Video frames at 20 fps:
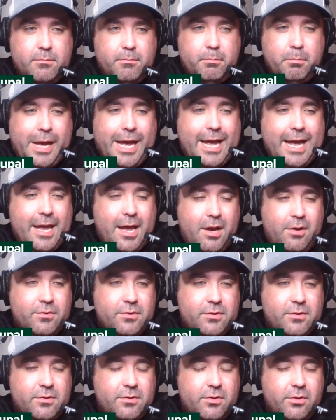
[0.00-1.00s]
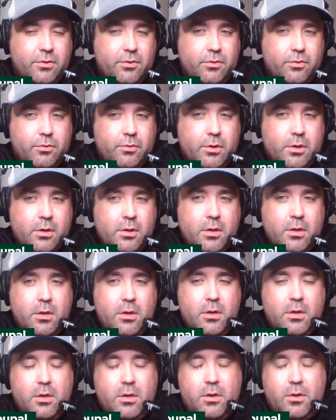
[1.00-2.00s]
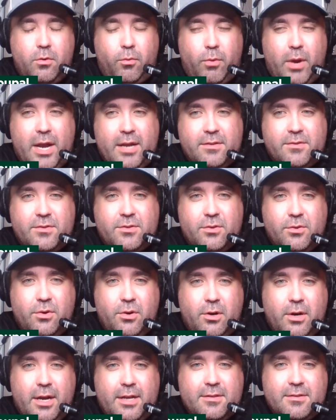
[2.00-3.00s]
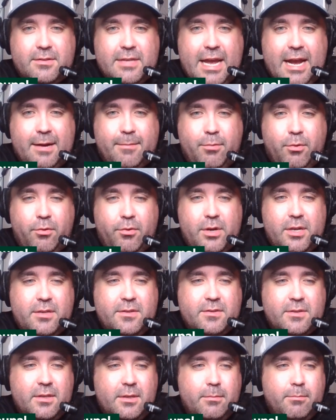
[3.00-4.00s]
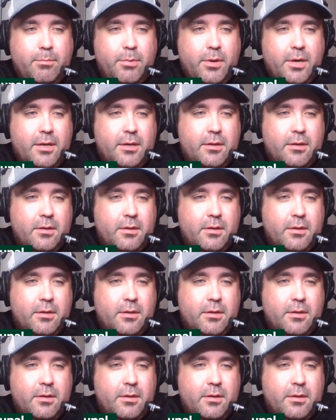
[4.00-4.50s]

buyouts to Ryan Suter and Zach Parisi, but